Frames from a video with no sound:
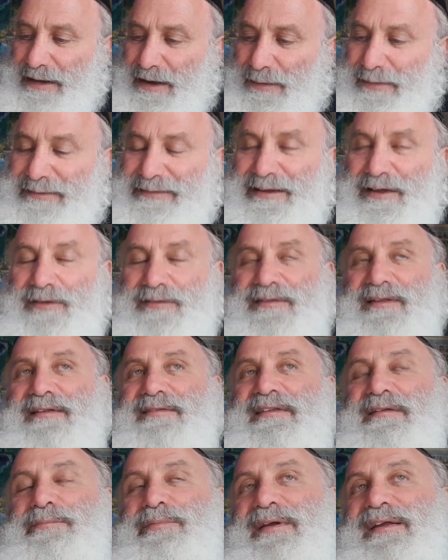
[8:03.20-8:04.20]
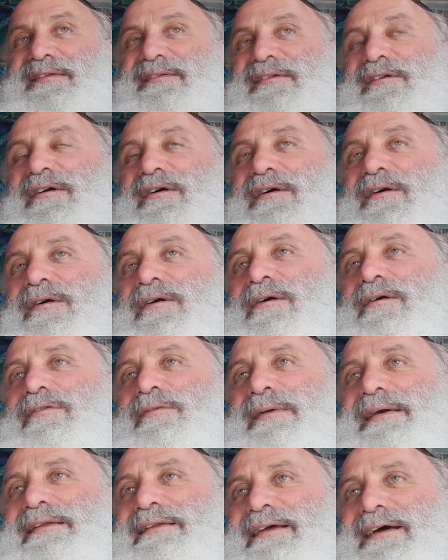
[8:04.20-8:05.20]
he tells us, he brings it all the
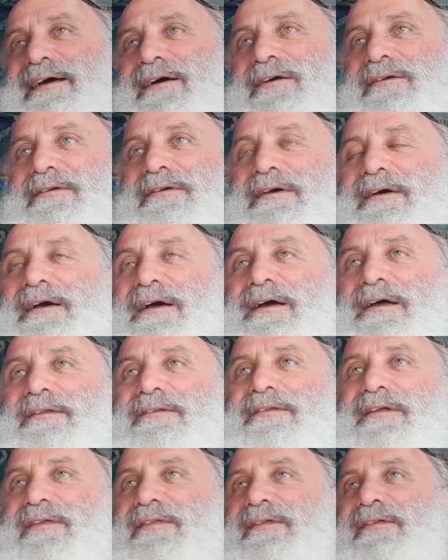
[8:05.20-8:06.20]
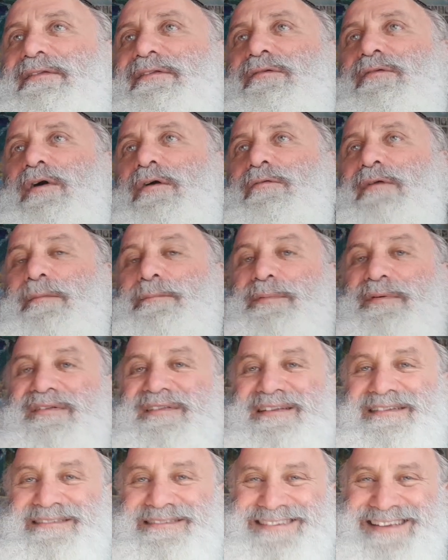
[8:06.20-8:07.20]
way down to a
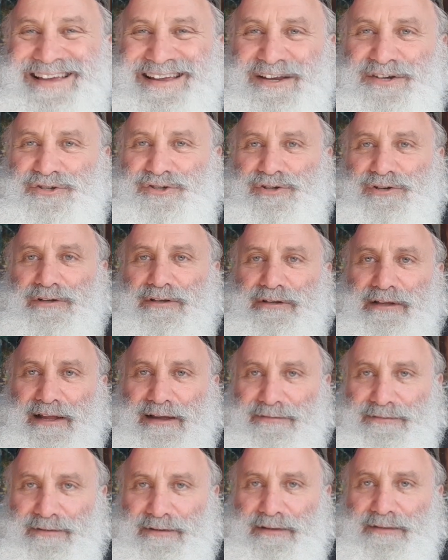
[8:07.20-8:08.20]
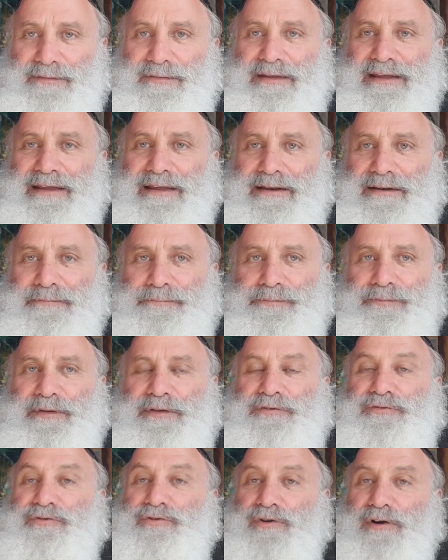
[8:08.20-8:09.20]
representational level in
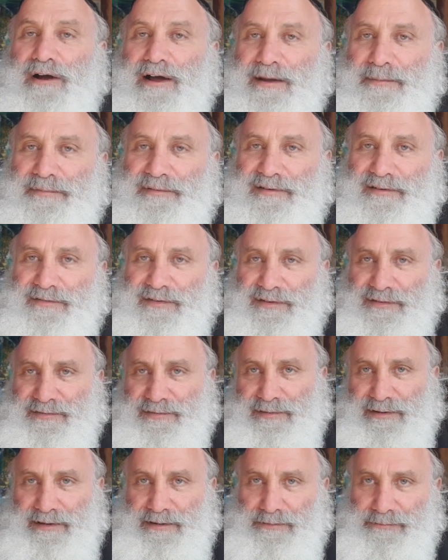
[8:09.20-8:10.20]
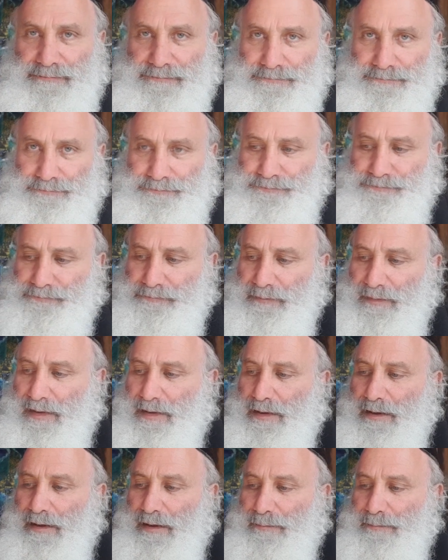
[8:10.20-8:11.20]
the tribes of Israel.
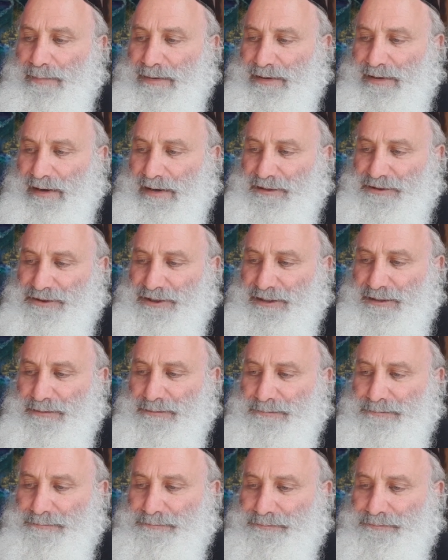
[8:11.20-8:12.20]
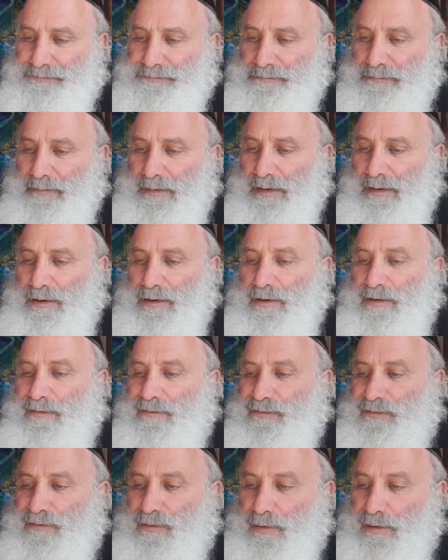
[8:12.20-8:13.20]
Menashe,
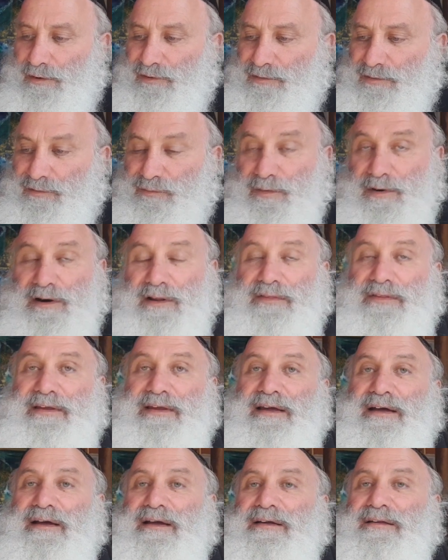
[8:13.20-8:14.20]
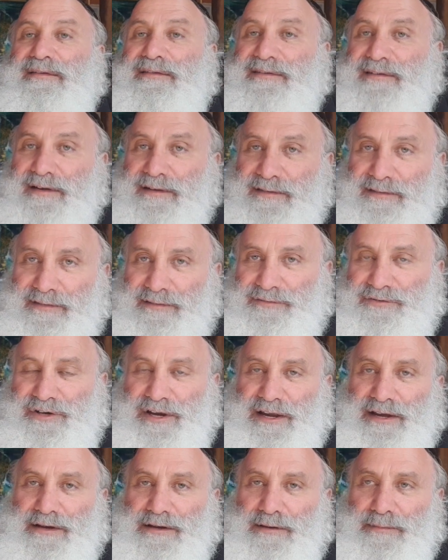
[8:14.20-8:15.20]
of course, is one of the sons of
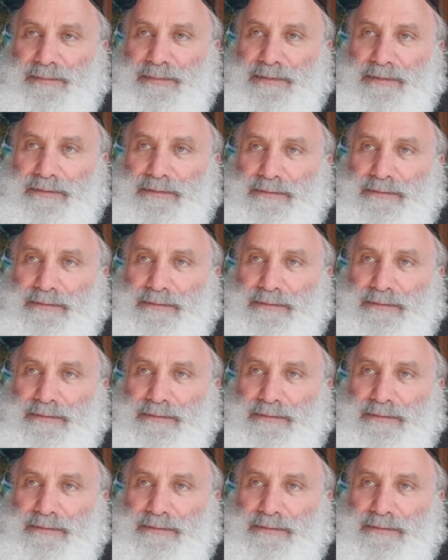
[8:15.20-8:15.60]
sons